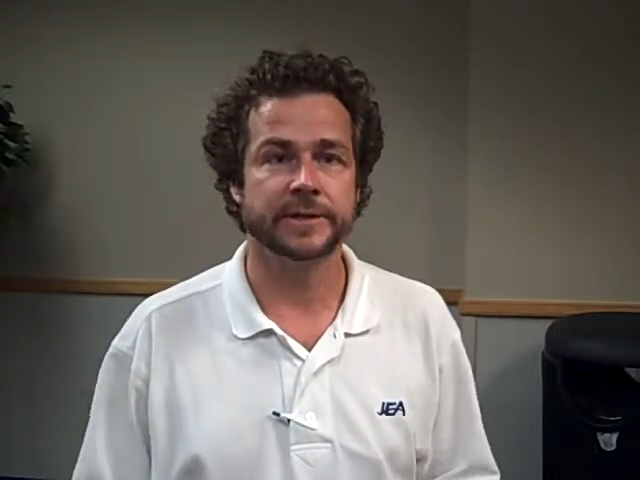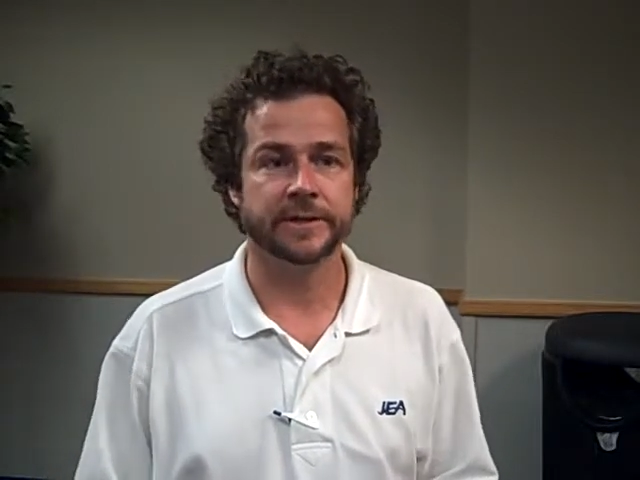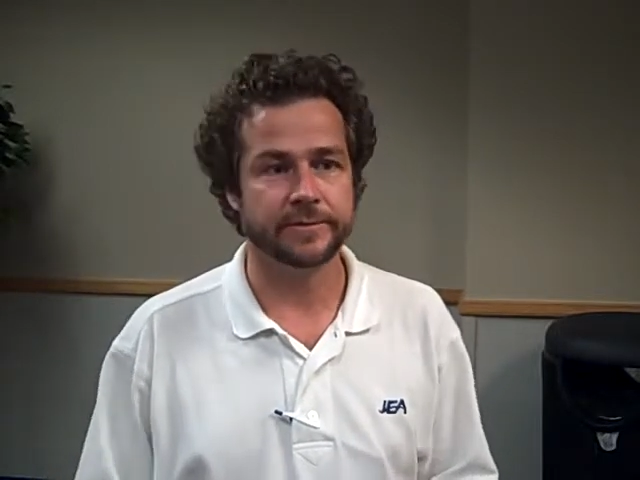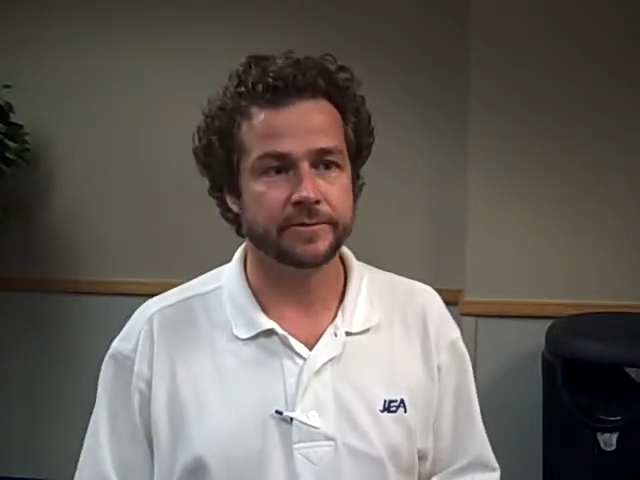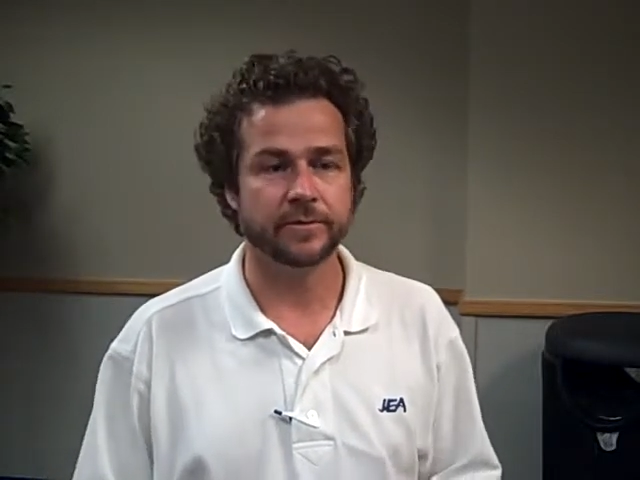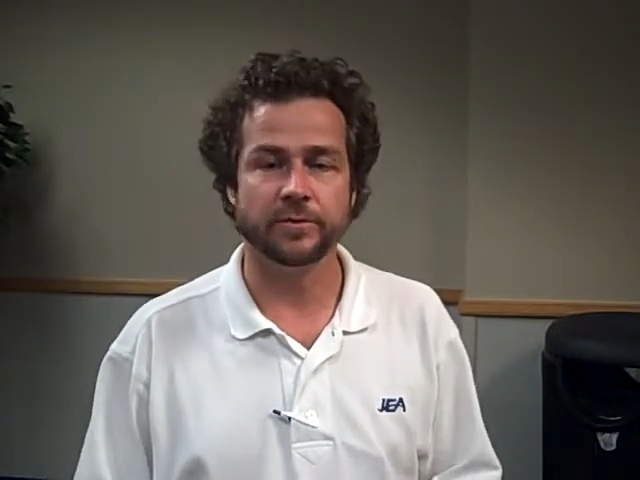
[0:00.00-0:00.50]

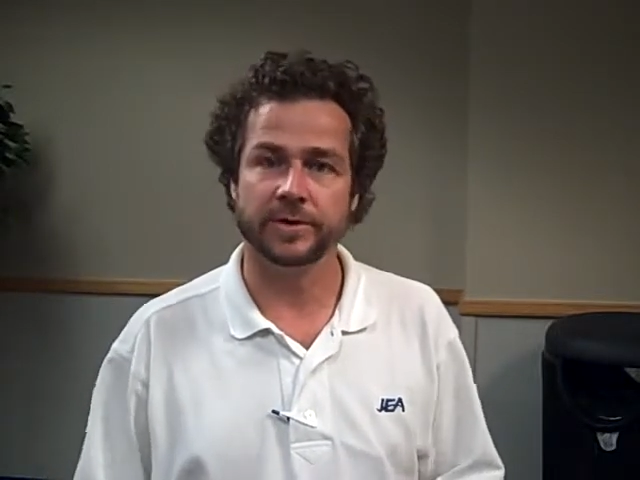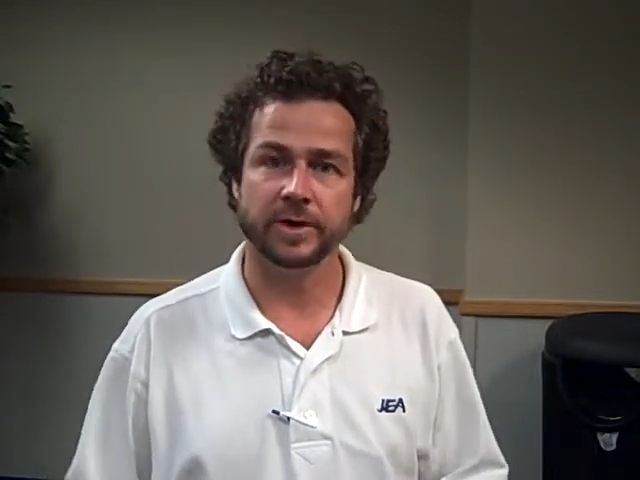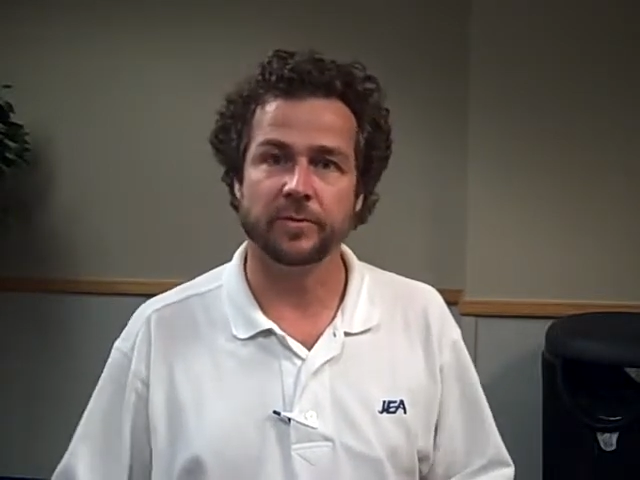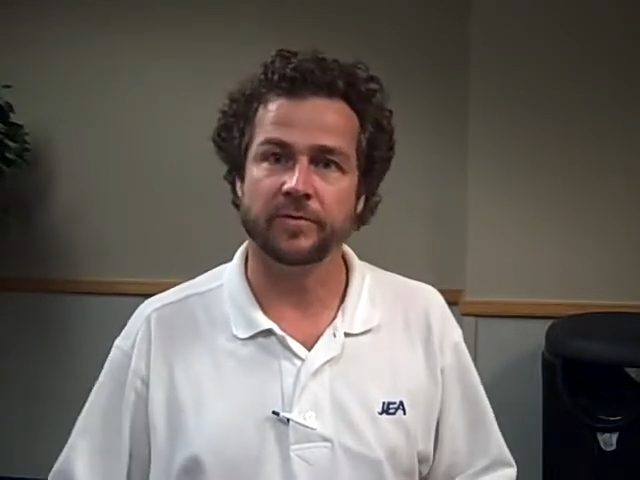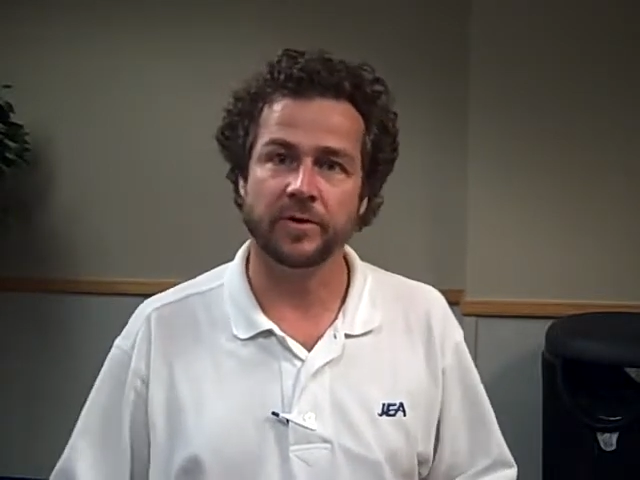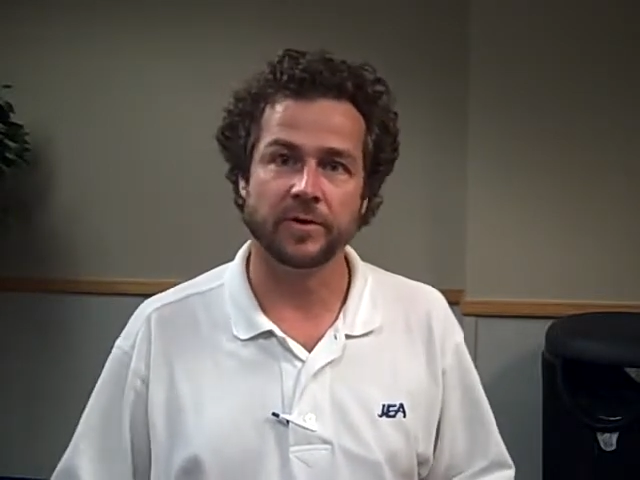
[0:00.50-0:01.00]
and through a
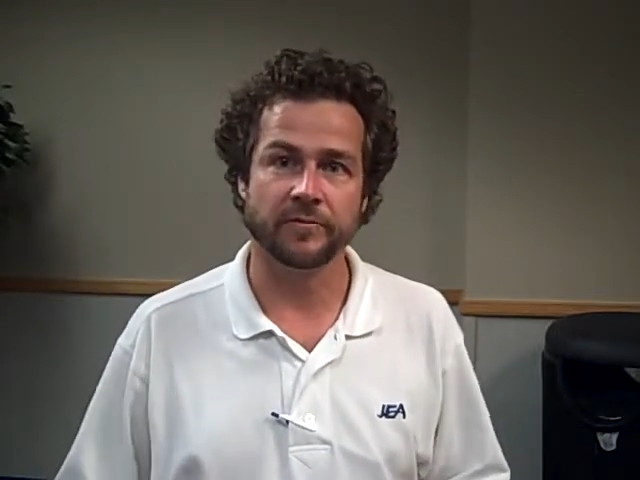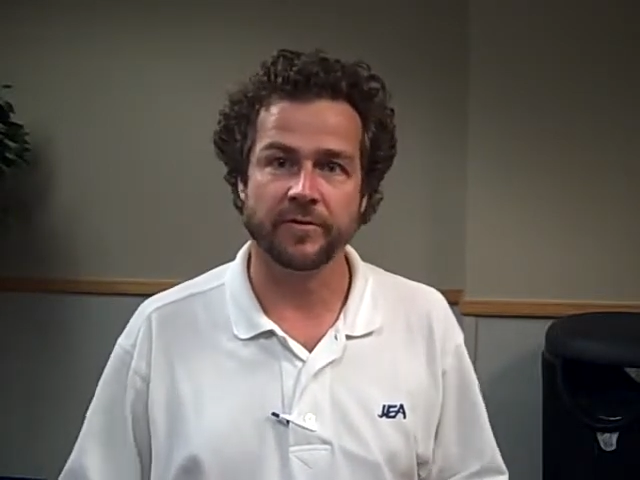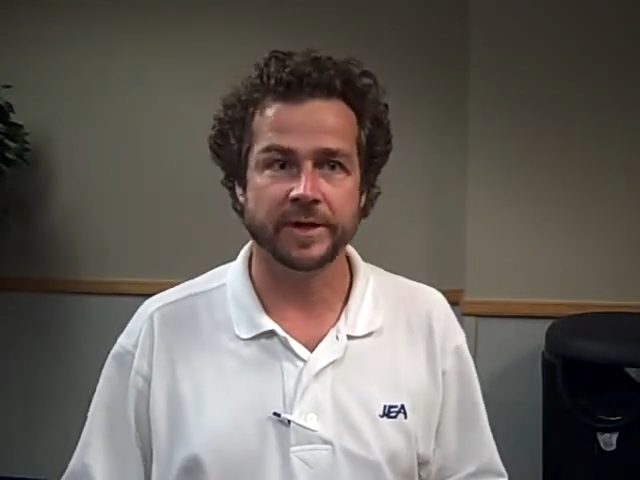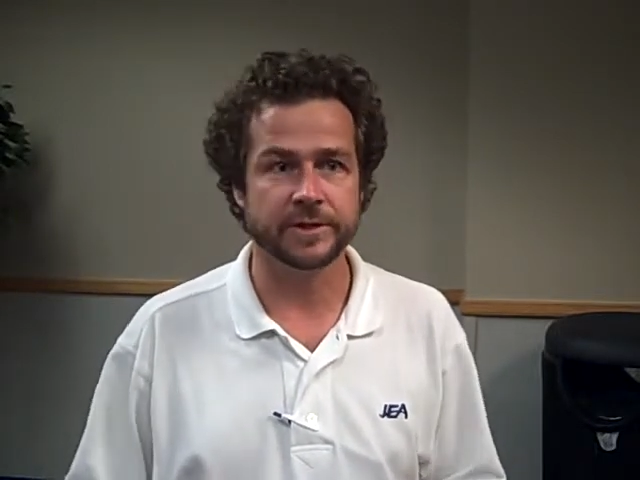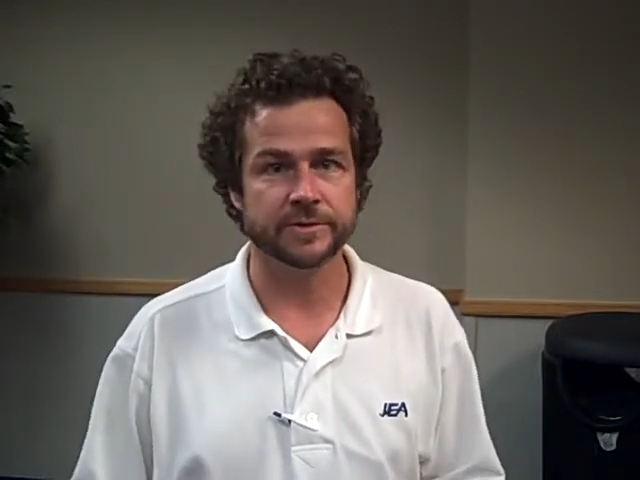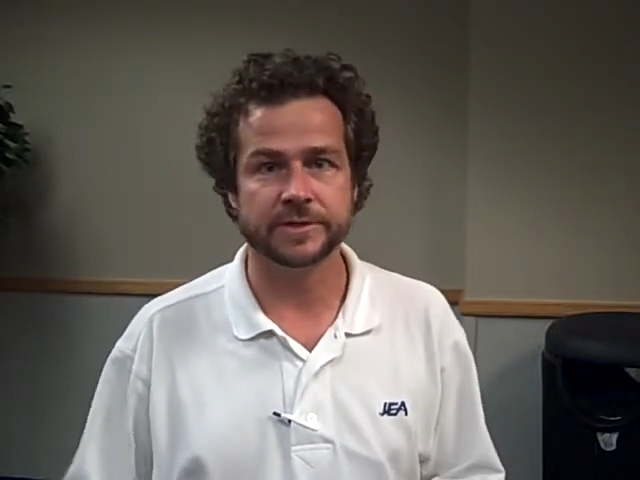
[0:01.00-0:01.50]
number of other venues.